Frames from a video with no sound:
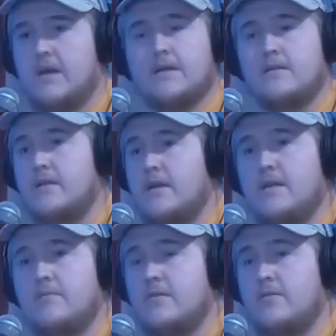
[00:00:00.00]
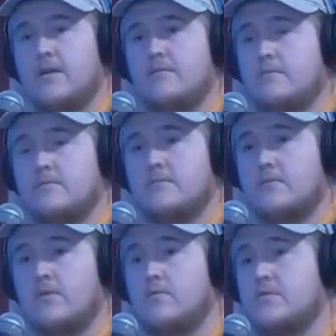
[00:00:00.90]
back in the day, I mean, you had
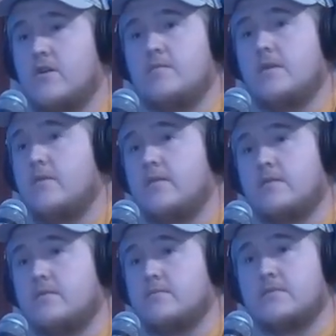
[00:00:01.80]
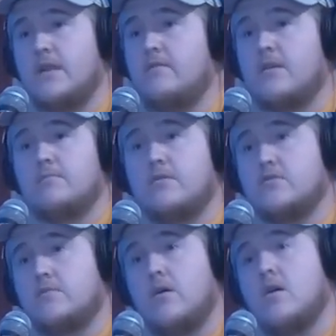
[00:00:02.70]
the Orange Army going in state land,
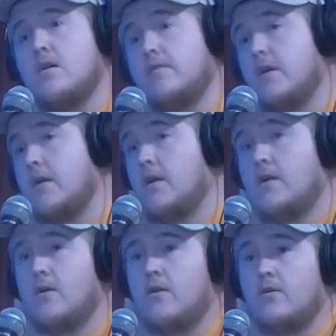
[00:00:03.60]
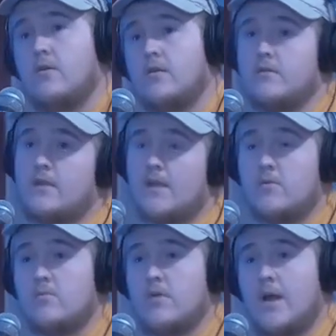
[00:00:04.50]
pushing them off, or the
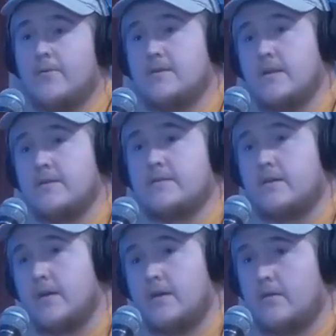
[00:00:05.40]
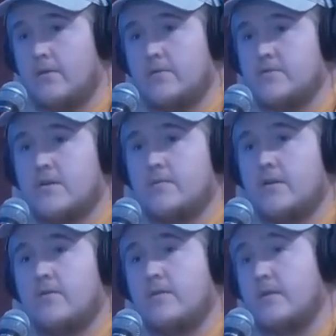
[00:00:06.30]
neighboring properties next to you had the Orange Army